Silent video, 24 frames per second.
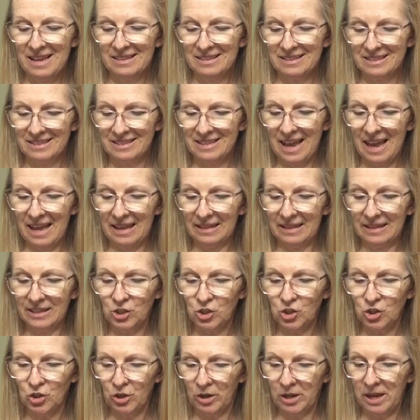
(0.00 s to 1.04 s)
Stanley
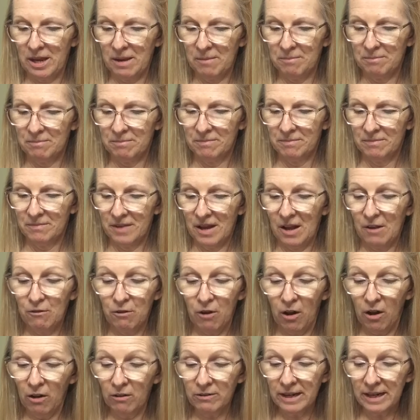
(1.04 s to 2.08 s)
shook him. I've
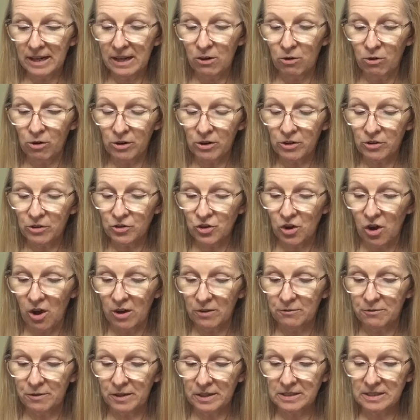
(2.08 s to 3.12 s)
already ordered your
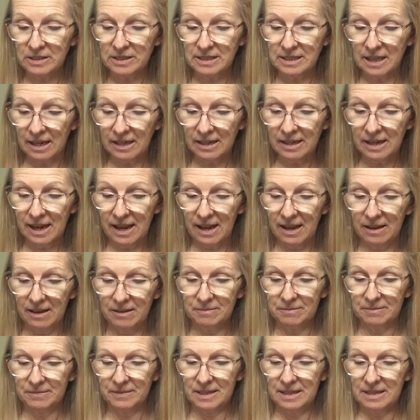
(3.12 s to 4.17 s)
hot fudge sundae,
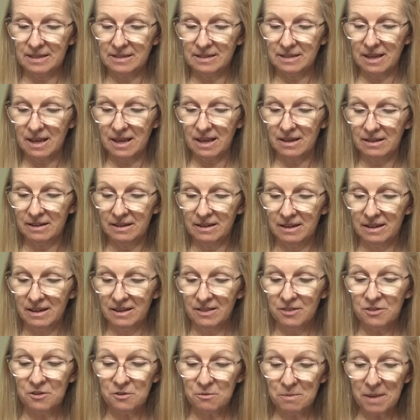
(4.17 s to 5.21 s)
he said.
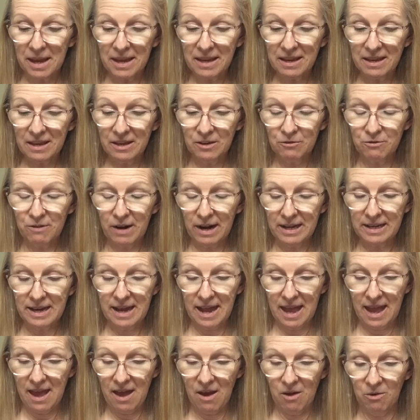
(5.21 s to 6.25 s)
They're making it right
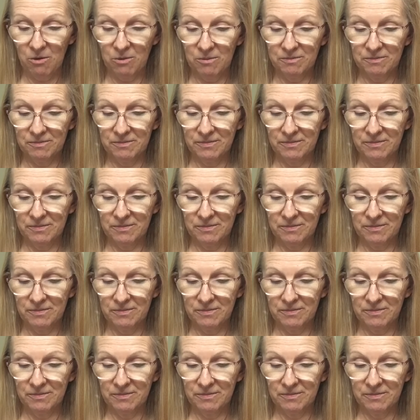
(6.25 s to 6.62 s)
now.